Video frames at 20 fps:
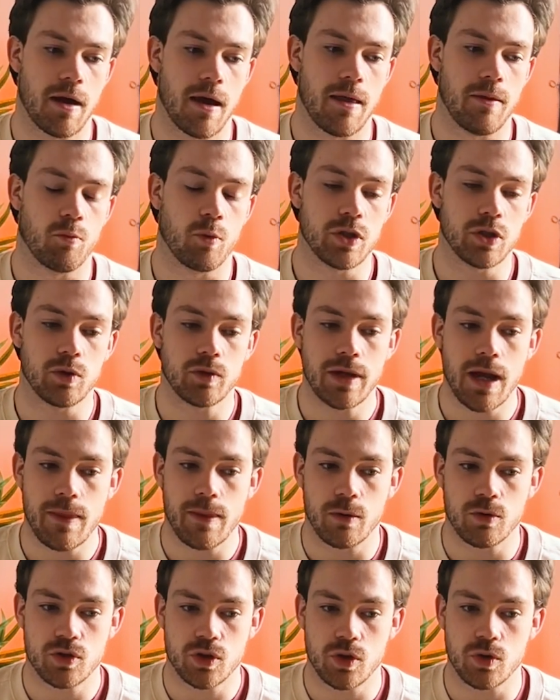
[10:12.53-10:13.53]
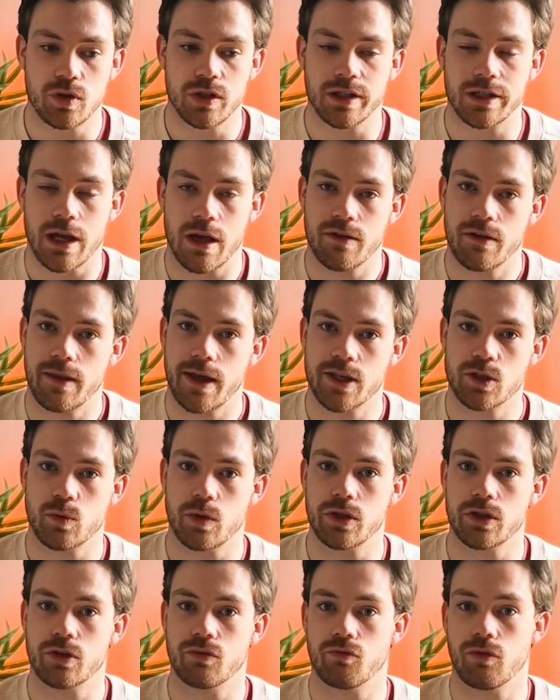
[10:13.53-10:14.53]
And when you get those two together, that's
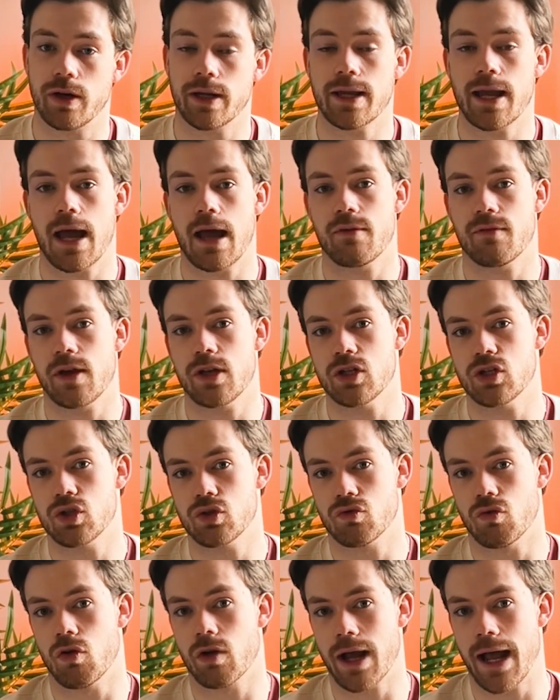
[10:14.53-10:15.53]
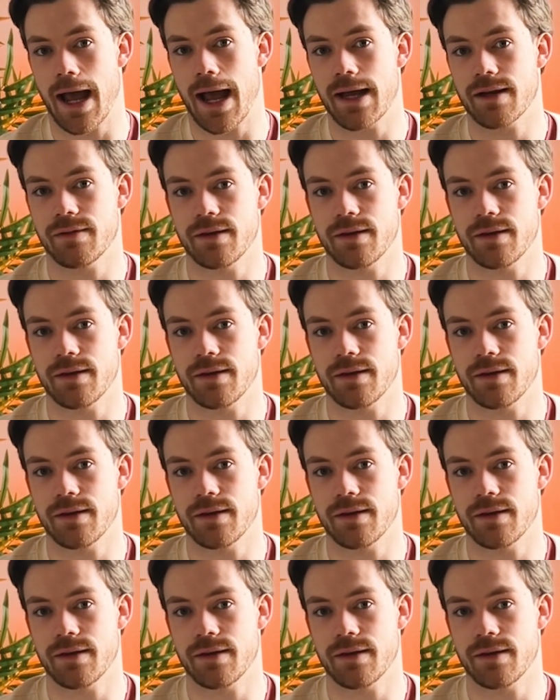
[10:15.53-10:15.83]
where you can really have a strong ad.